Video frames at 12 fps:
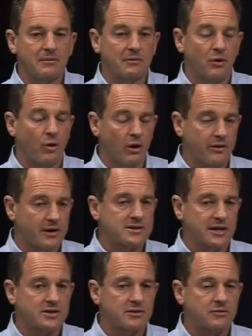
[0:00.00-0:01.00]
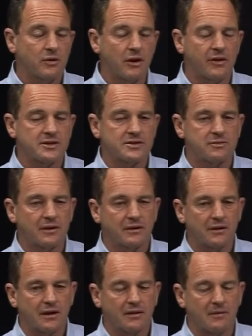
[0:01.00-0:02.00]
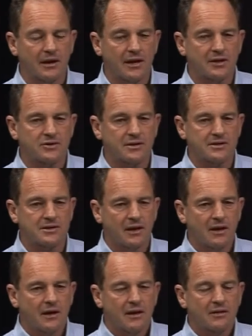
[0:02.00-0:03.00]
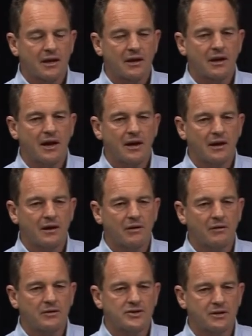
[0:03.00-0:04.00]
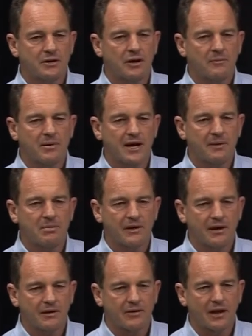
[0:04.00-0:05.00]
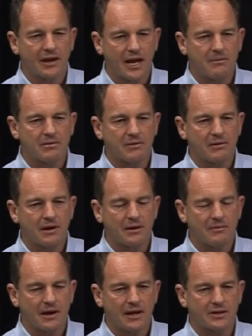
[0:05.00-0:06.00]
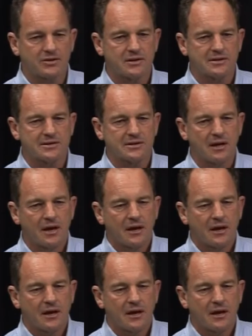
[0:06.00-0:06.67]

I mean, all of those 3 electorates, they are certainly on paper they're Labour electorates.